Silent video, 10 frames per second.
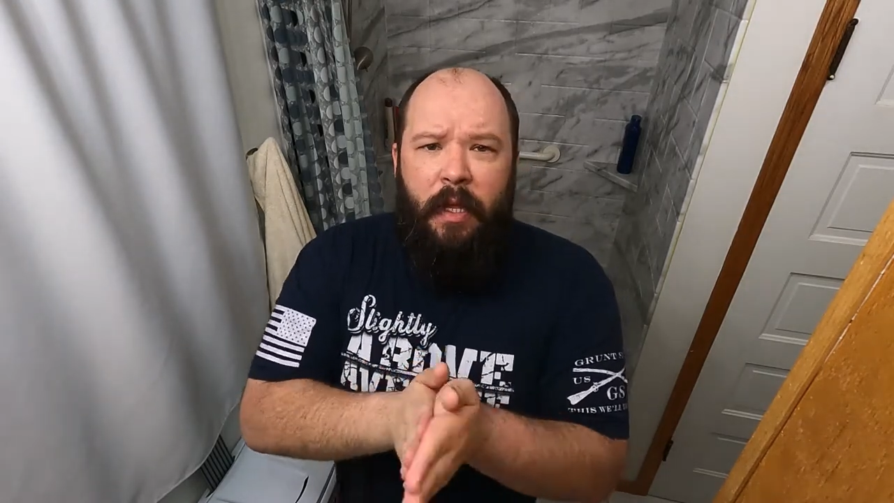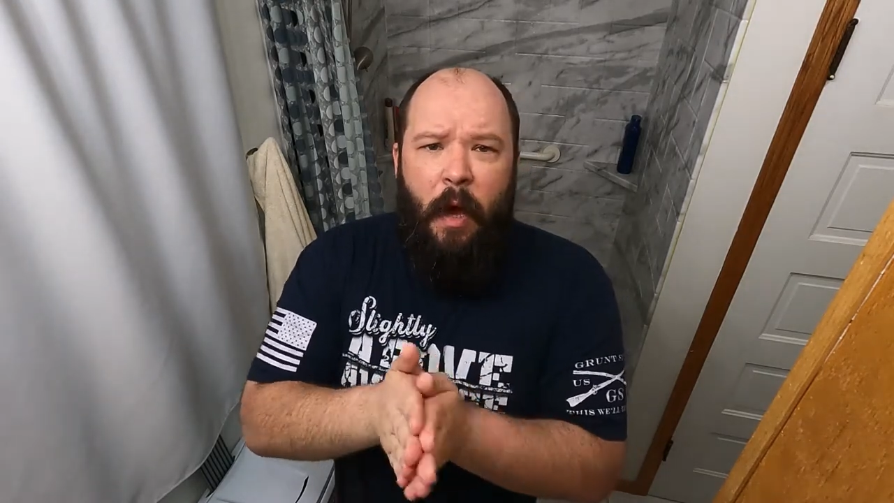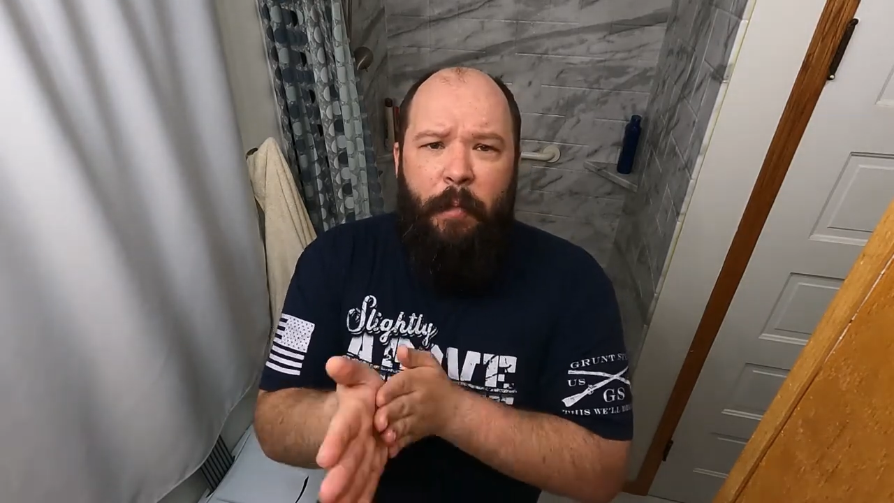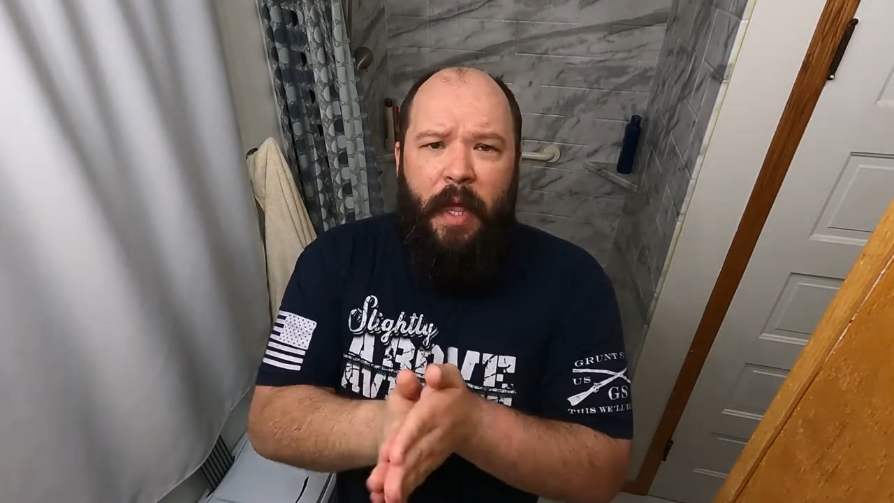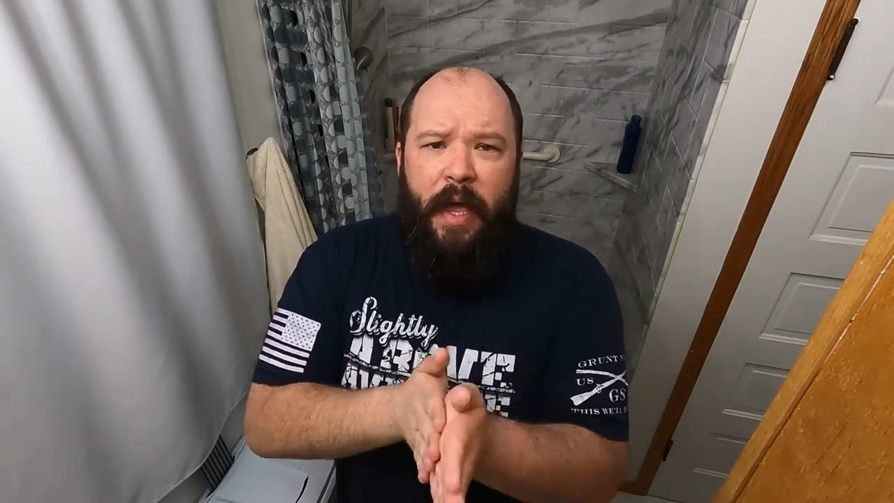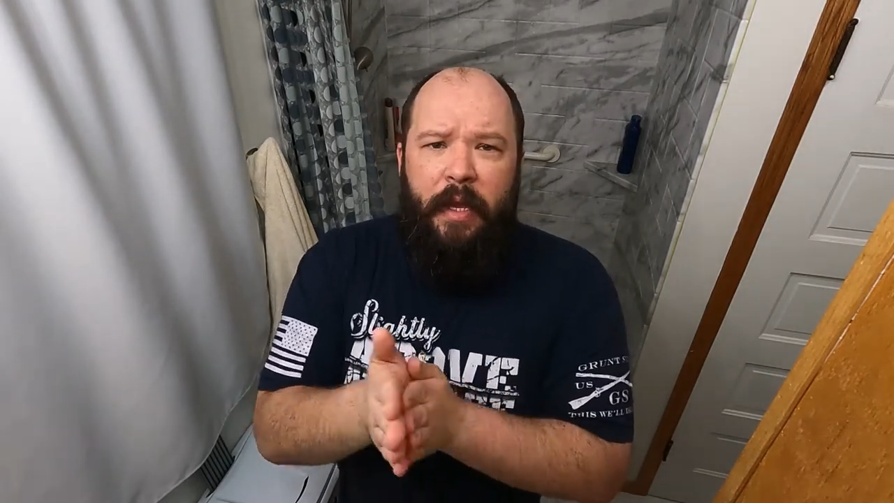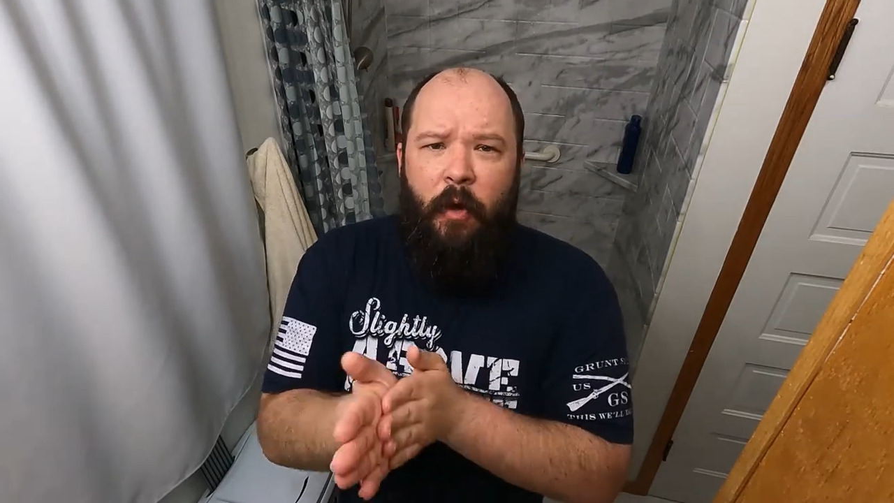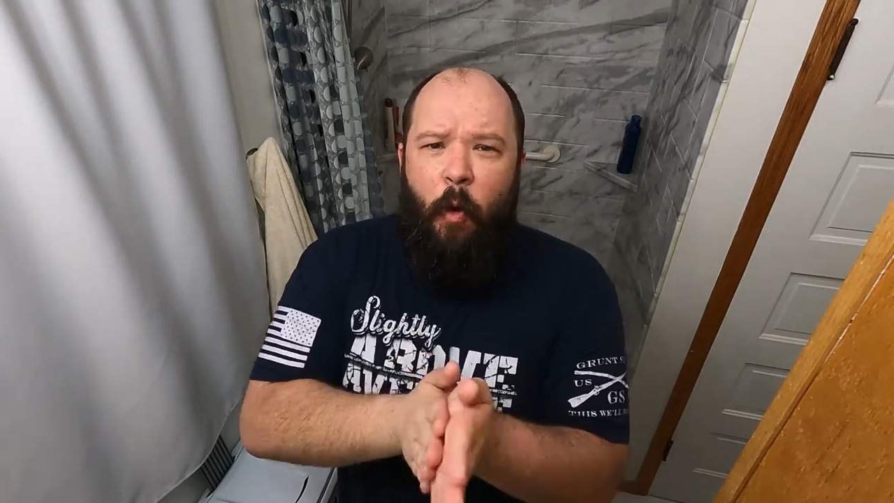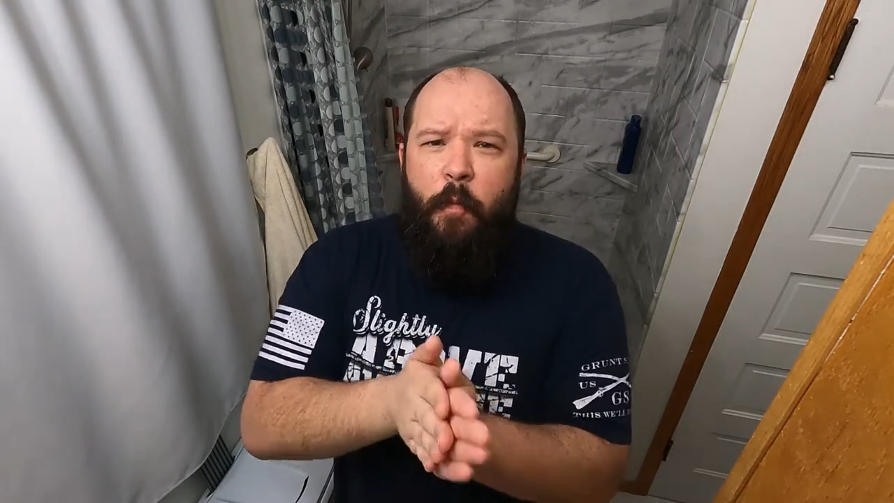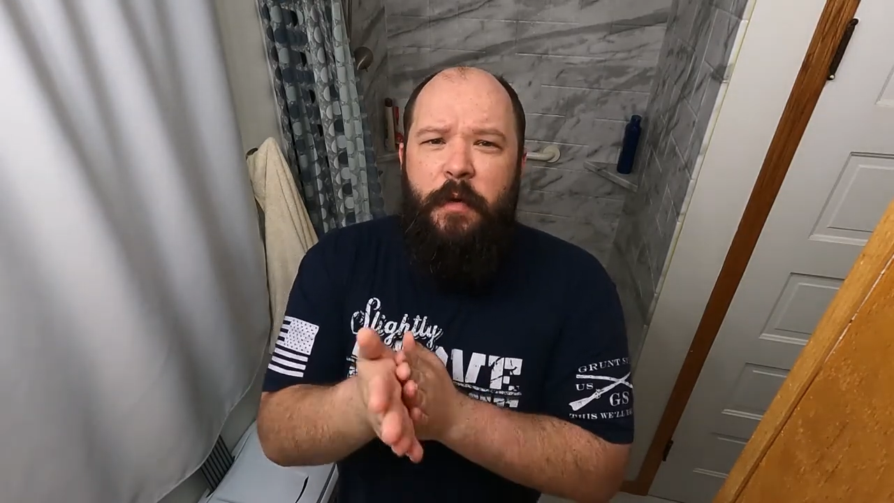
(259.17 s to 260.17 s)
apply it
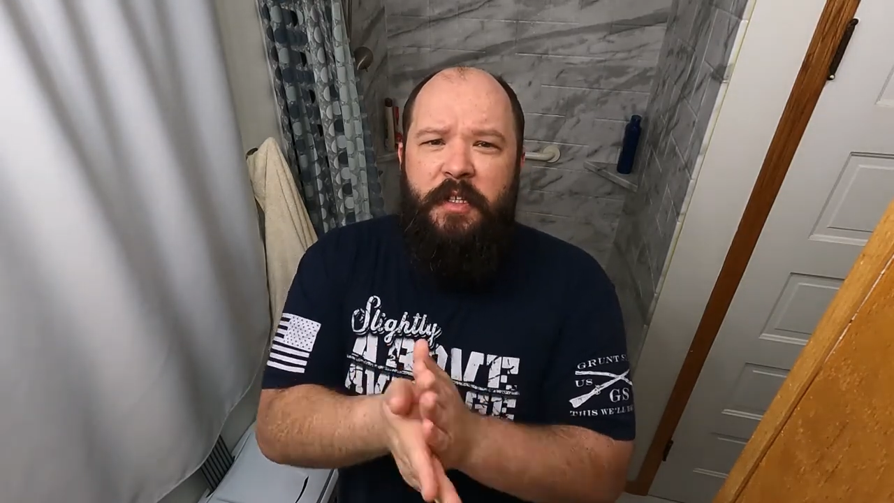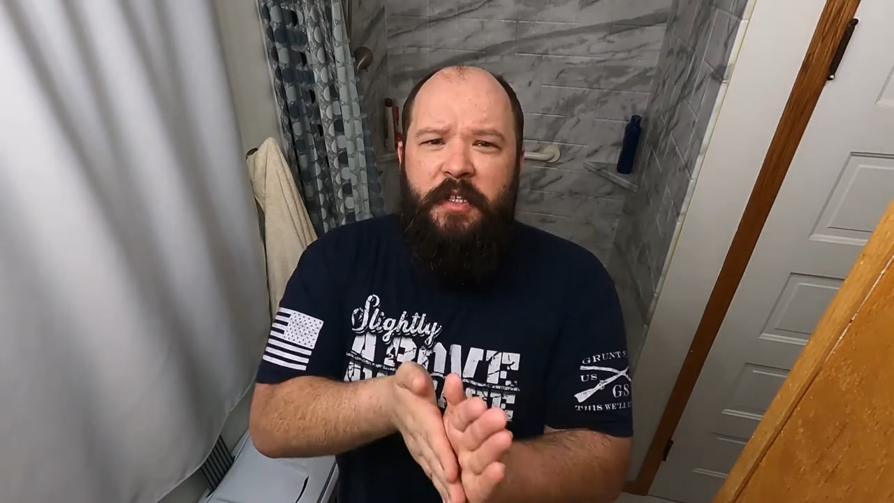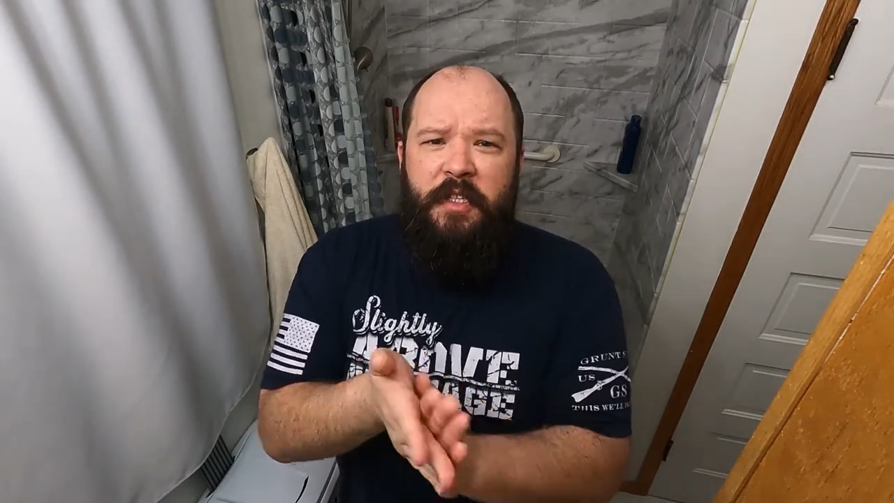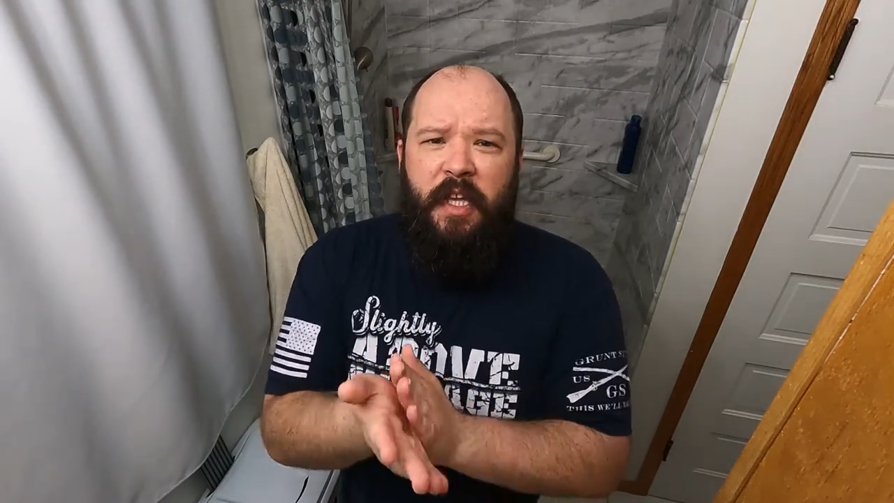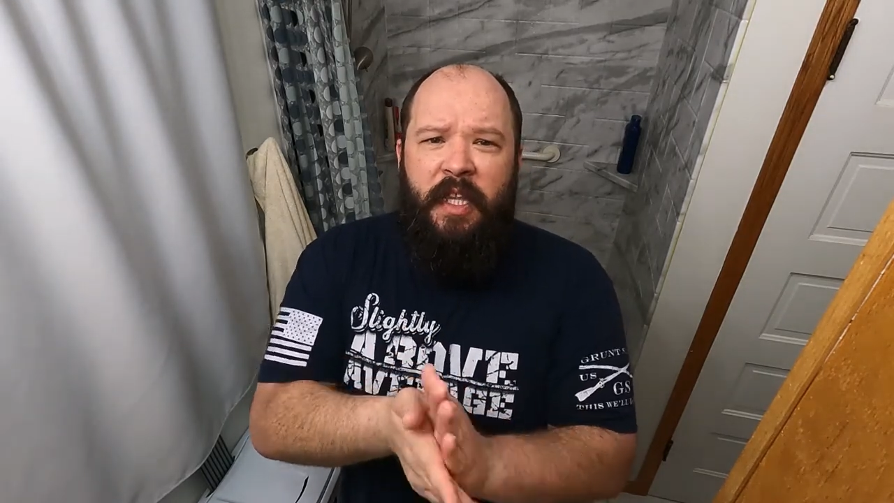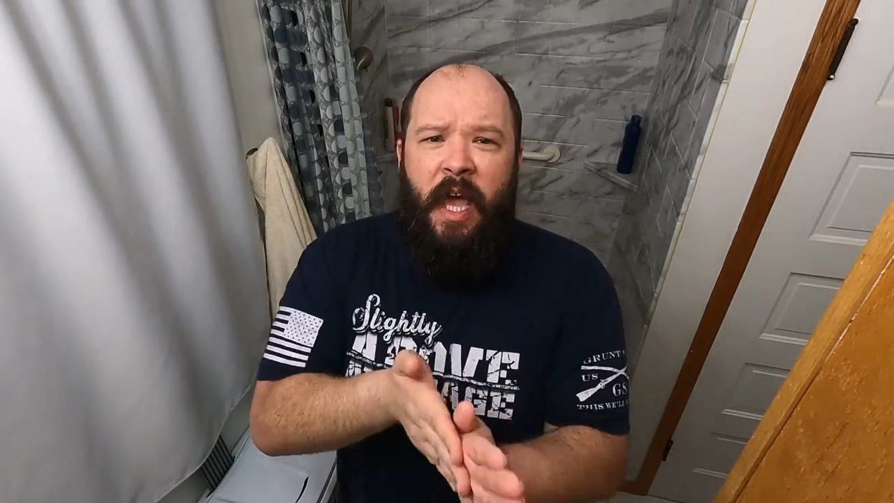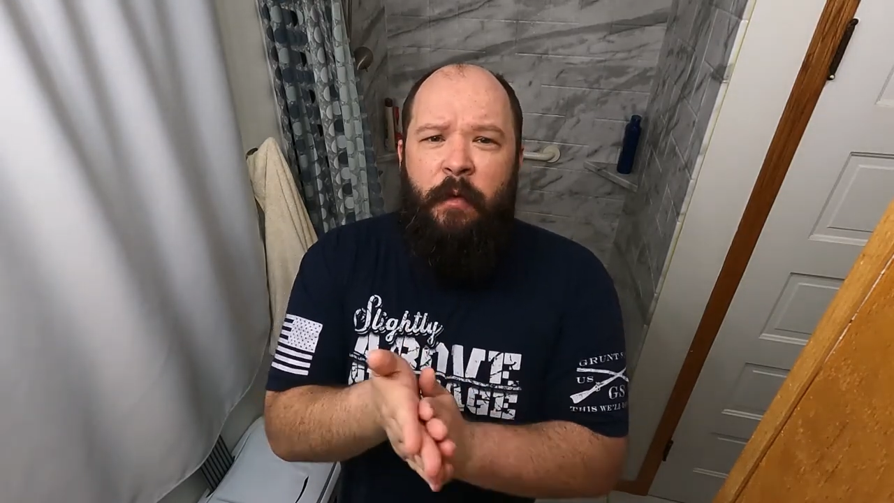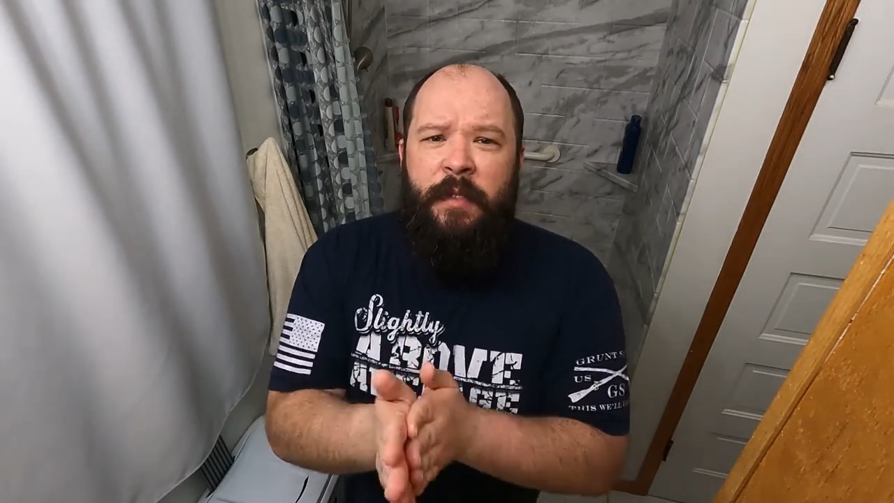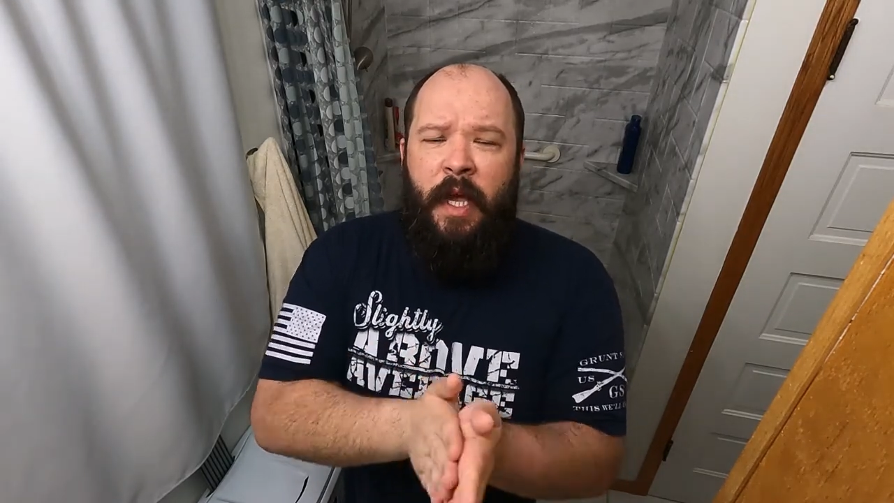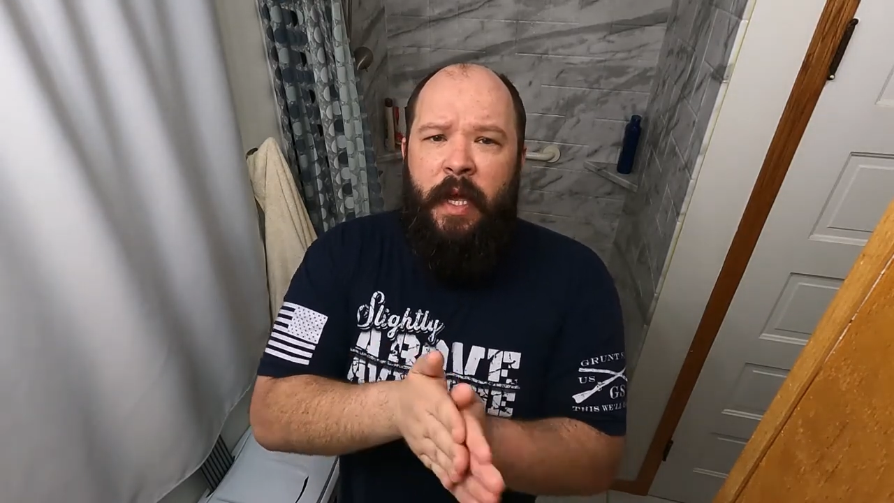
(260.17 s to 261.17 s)
almost to just like the
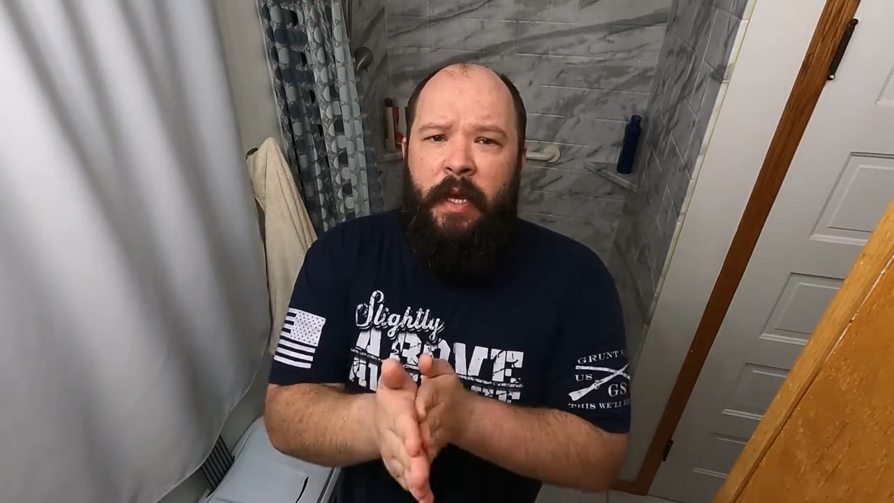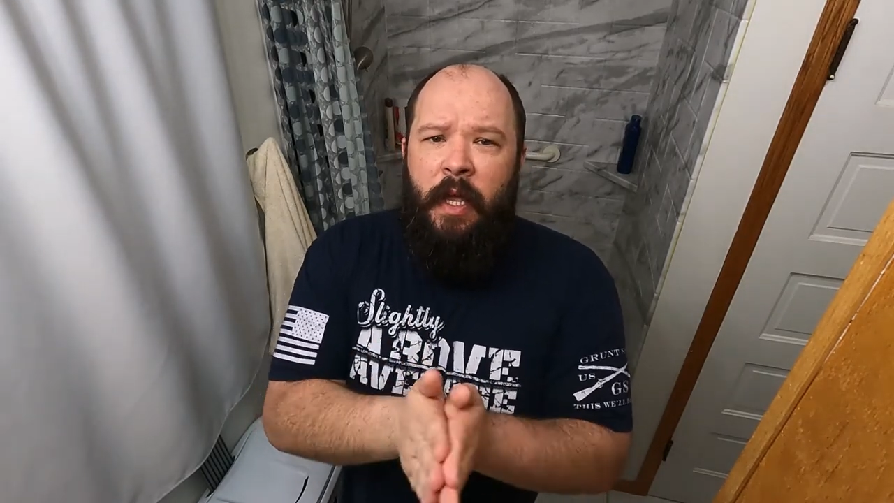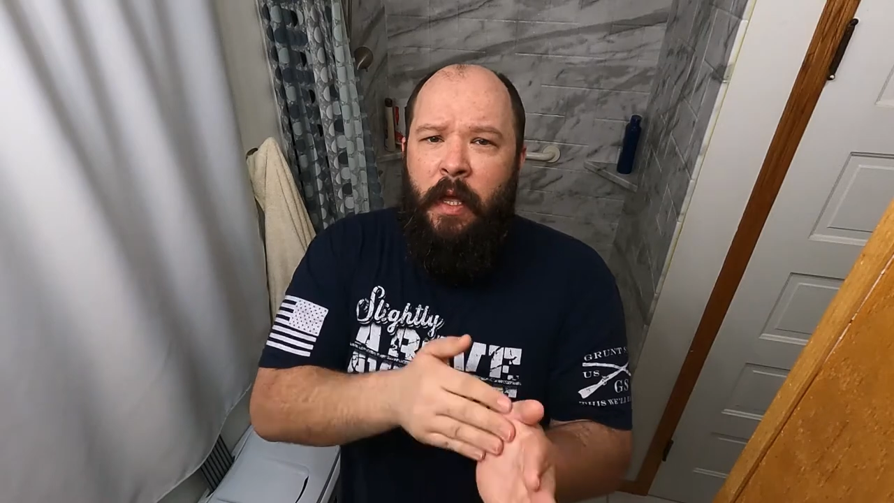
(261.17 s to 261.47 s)
outside.